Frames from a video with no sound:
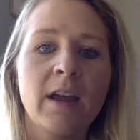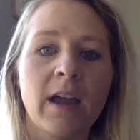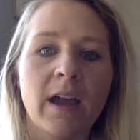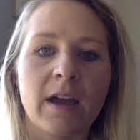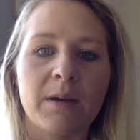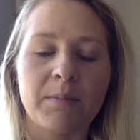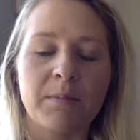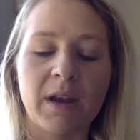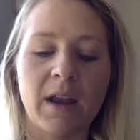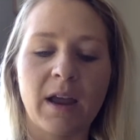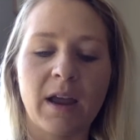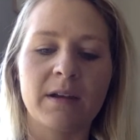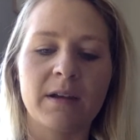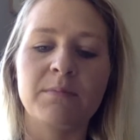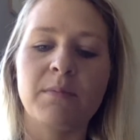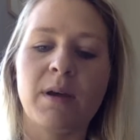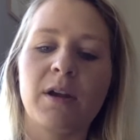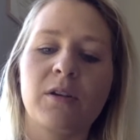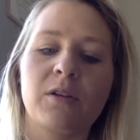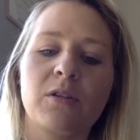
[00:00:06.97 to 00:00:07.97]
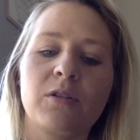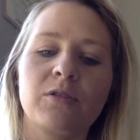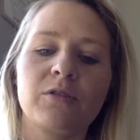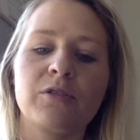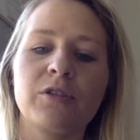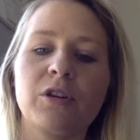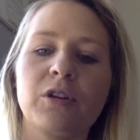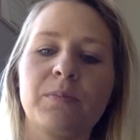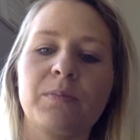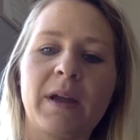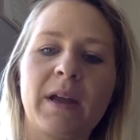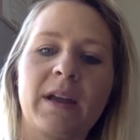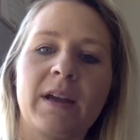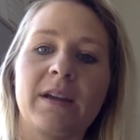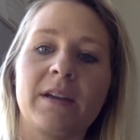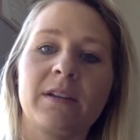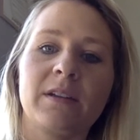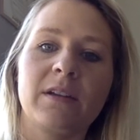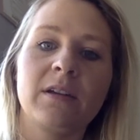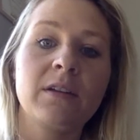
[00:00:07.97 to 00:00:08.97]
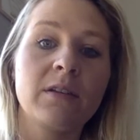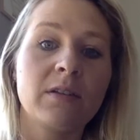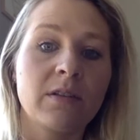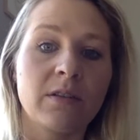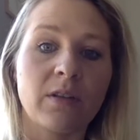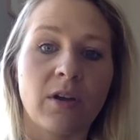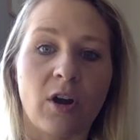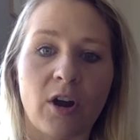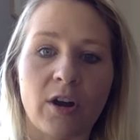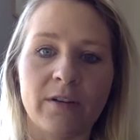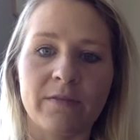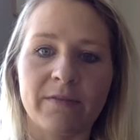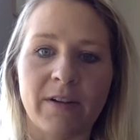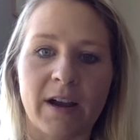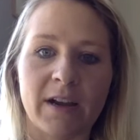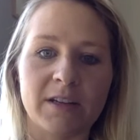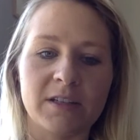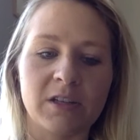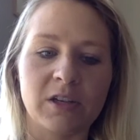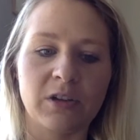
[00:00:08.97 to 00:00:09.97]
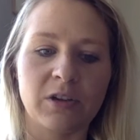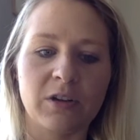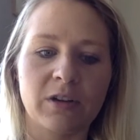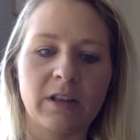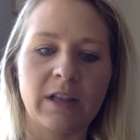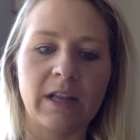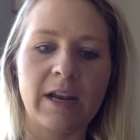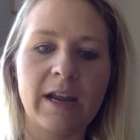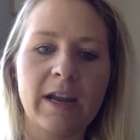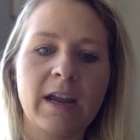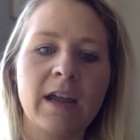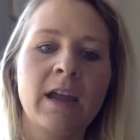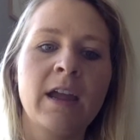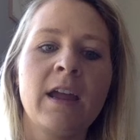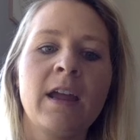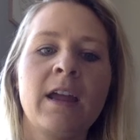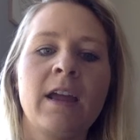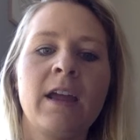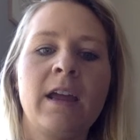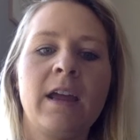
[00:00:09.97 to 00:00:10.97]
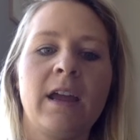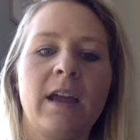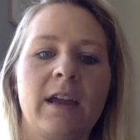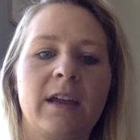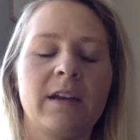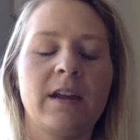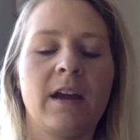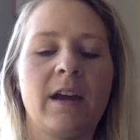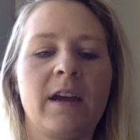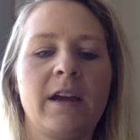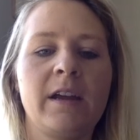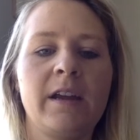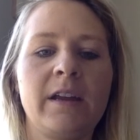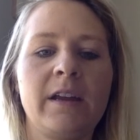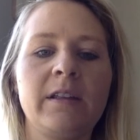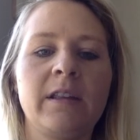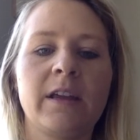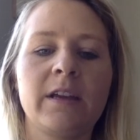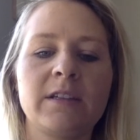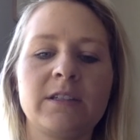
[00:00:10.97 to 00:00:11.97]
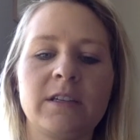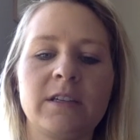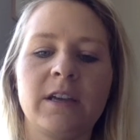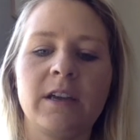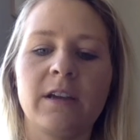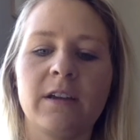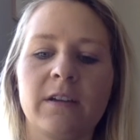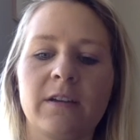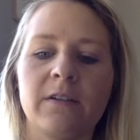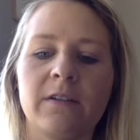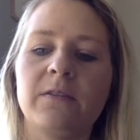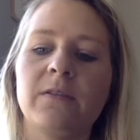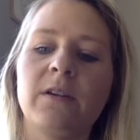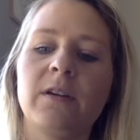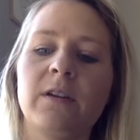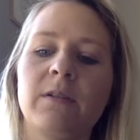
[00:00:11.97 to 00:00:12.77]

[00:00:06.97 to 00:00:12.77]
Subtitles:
at Manhattan Medical Group and the Heart and Vascular Clinic. And I like to give